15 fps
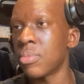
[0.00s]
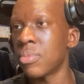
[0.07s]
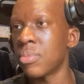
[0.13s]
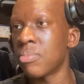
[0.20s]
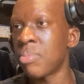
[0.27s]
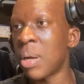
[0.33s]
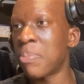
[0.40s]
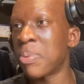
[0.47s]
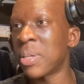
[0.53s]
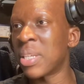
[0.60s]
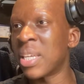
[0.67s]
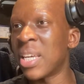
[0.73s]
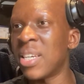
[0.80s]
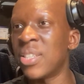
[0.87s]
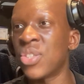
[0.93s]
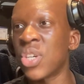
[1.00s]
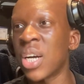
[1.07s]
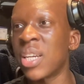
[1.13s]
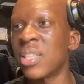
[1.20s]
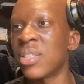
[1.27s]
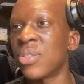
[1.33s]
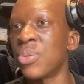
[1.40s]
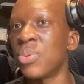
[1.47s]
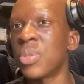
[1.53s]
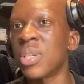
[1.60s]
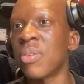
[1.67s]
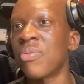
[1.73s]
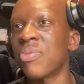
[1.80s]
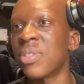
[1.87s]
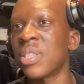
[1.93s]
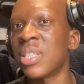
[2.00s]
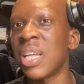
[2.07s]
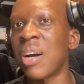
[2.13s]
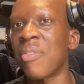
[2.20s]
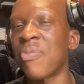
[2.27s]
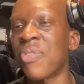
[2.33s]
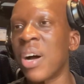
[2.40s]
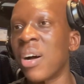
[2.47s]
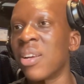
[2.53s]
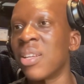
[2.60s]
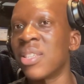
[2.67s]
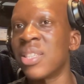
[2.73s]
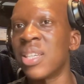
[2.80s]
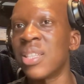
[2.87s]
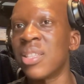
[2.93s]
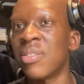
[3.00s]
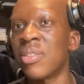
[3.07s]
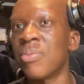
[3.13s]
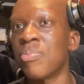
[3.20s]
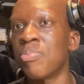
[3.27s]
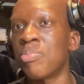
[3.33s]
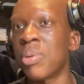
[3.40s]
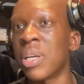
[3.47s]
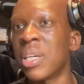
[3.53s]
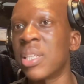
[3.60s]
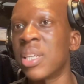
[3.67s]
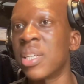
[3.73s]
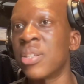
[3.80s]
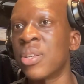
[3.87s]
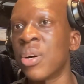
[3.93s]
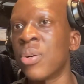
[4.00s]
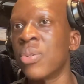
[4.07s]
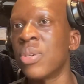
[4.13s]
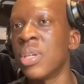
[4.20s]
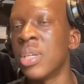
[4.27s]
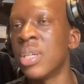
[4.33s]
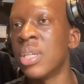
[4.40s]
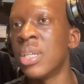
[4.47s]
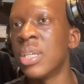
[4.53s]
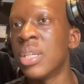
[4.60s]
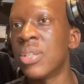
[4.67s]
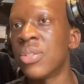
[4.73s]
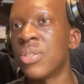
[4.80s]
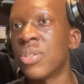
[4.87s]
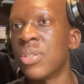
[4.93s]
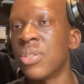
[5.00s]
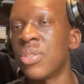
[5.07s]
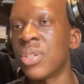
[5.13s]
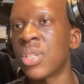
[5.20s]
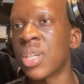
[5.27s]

Papa Gay trying to do something. Is that a foul at the end of the play there? No. Just a